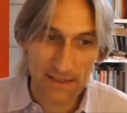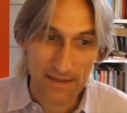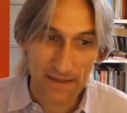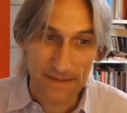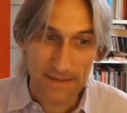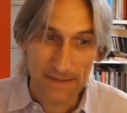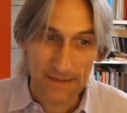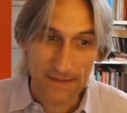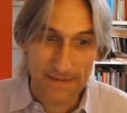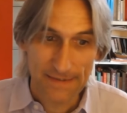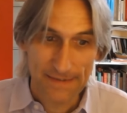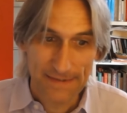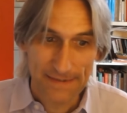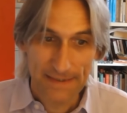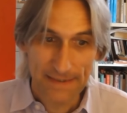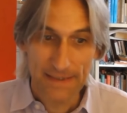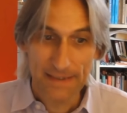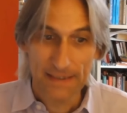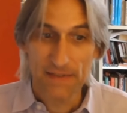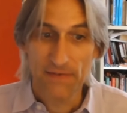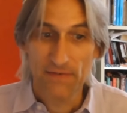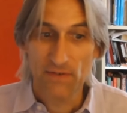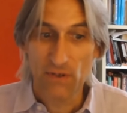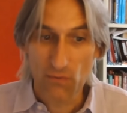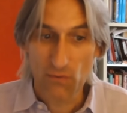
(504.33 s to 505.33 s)

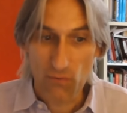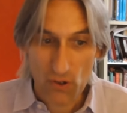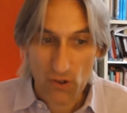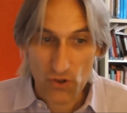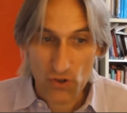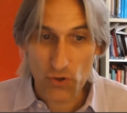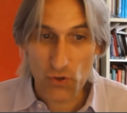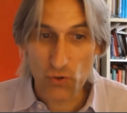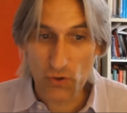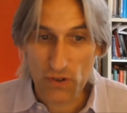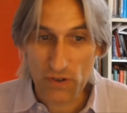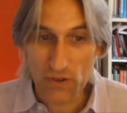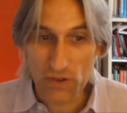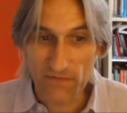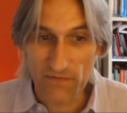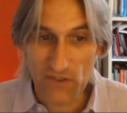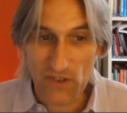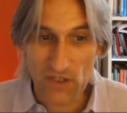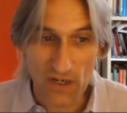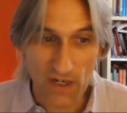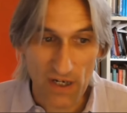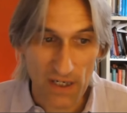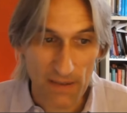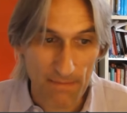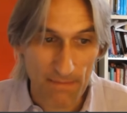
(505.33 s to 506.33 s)
if you run short of
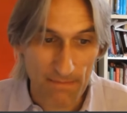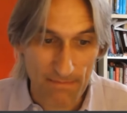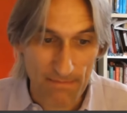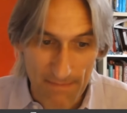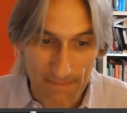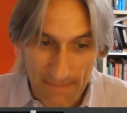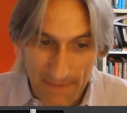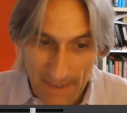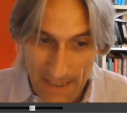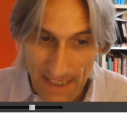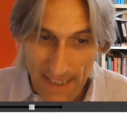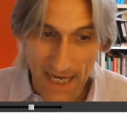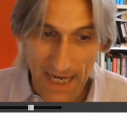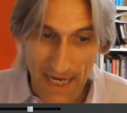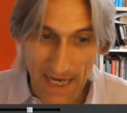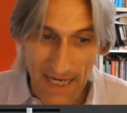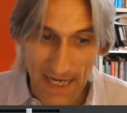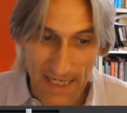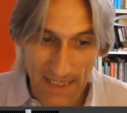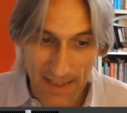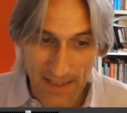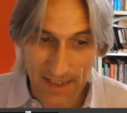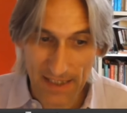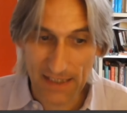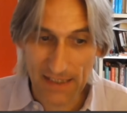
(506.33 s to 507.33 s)
time,
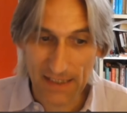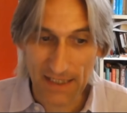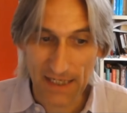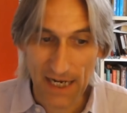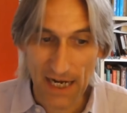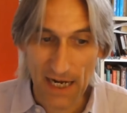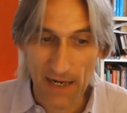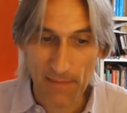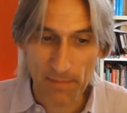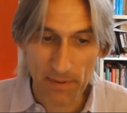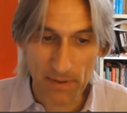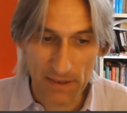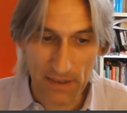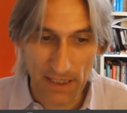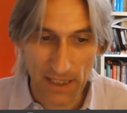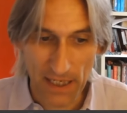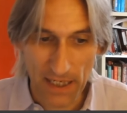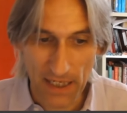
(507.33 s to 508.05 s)
anything can happen.